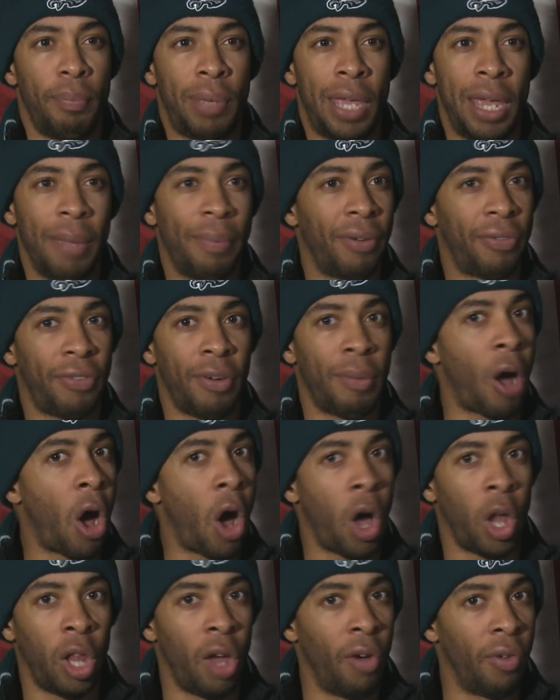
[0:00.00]
People from
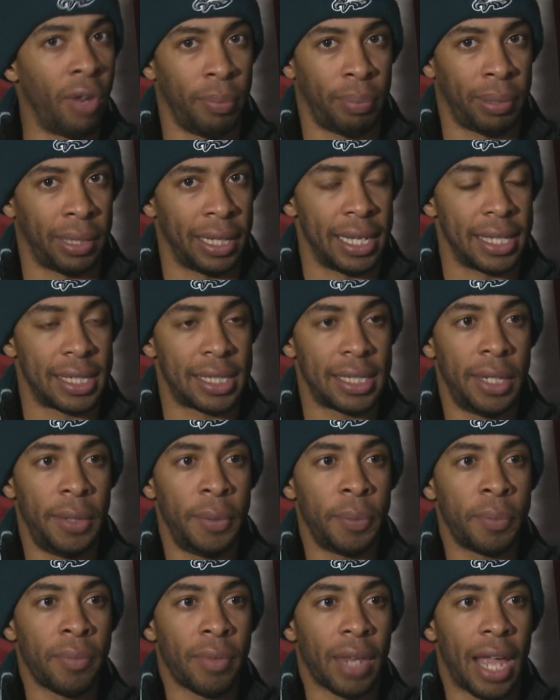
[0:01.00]
all over the place.
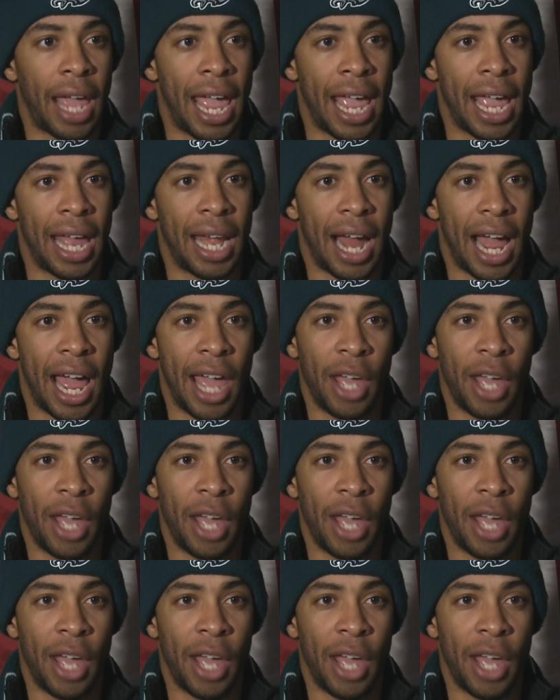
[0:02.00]
And